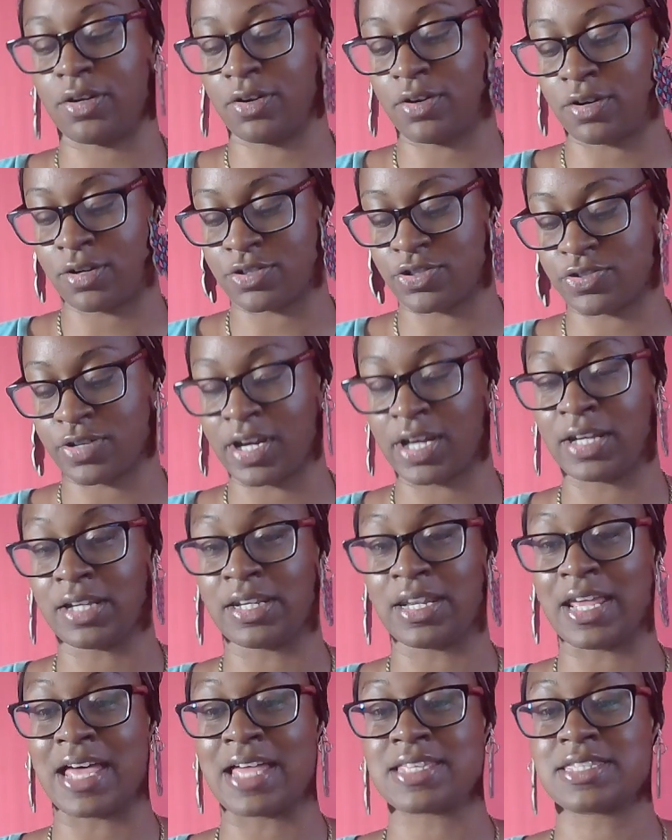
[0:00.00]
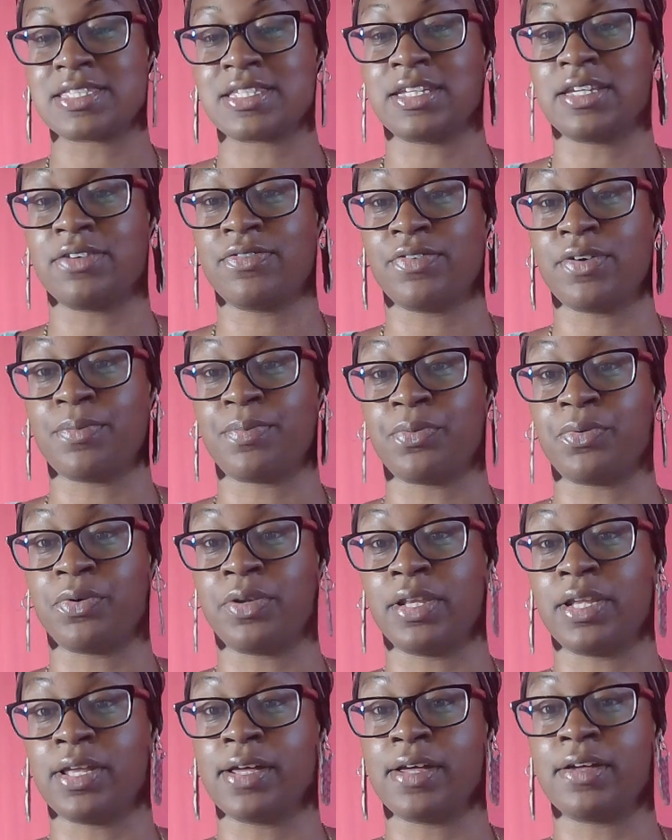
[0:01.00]
are trying not to give up
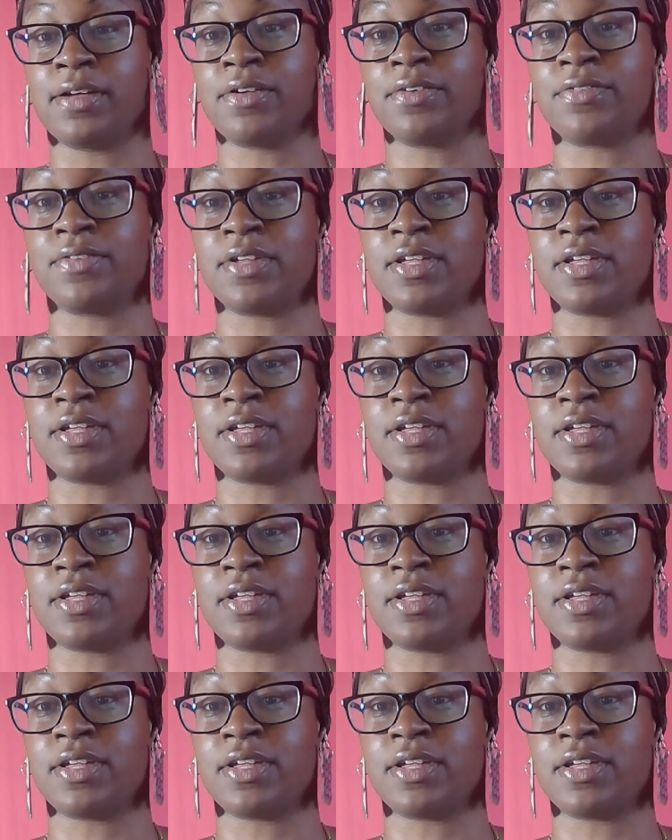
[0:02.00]
on love